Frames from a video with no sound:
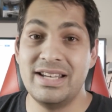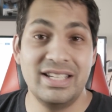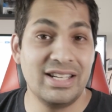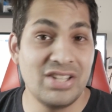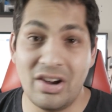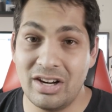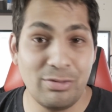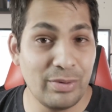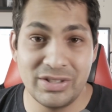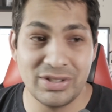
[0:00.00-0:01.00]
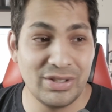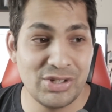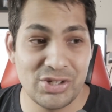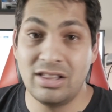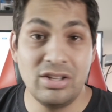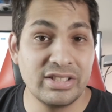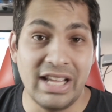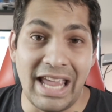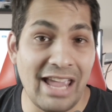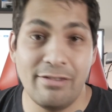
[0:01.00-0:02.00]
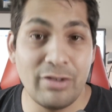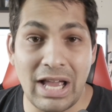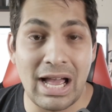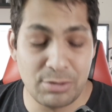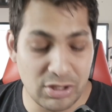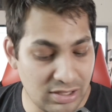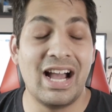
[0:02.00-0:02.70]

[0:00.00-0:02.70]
did a ton of research. I looked at every option.